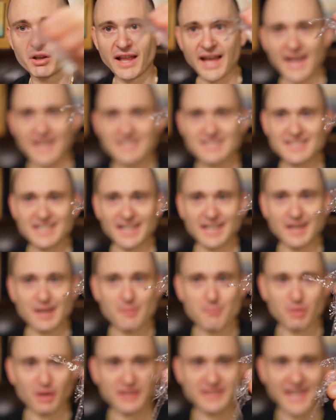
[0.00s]

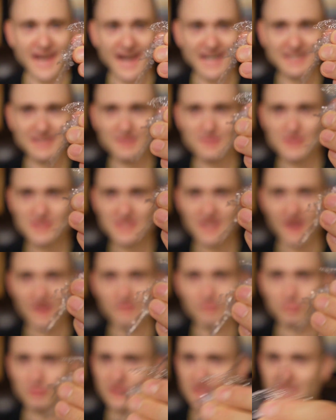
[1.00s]
plastic protective
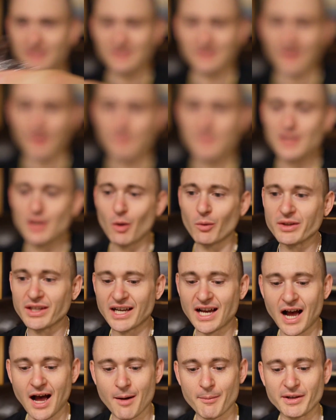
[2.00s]
stuff. Please let me know in the
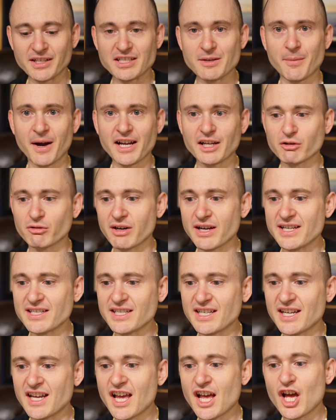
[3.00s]
comments. Am I
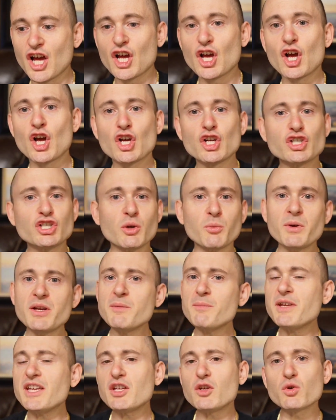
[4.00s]
crazy? Should
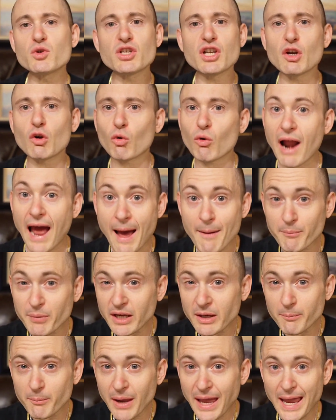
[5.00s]
we be using
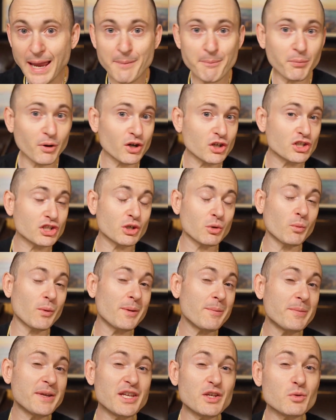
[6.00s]
wrapping paper? Should
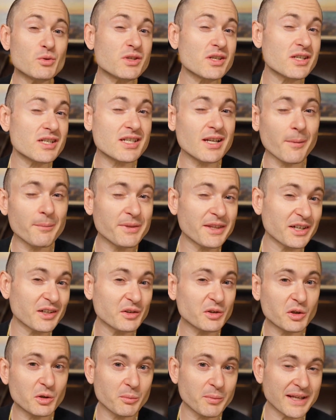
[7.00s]
we be using something a
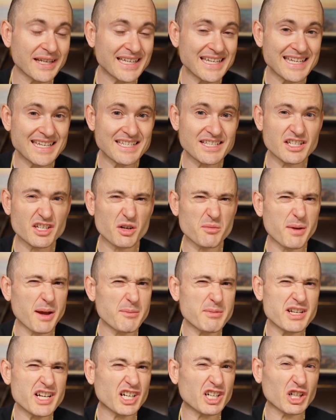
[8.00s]
little bit easier?
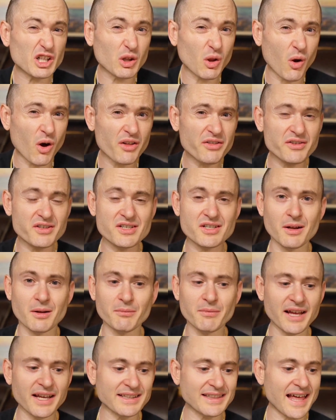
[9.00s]
Maybe a cloth or
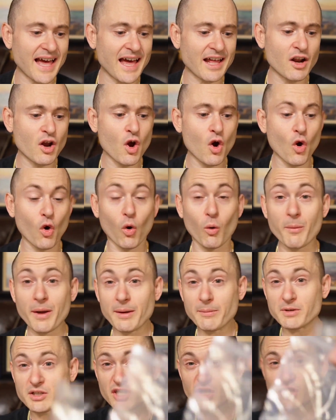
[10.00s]
something like that? Or maybe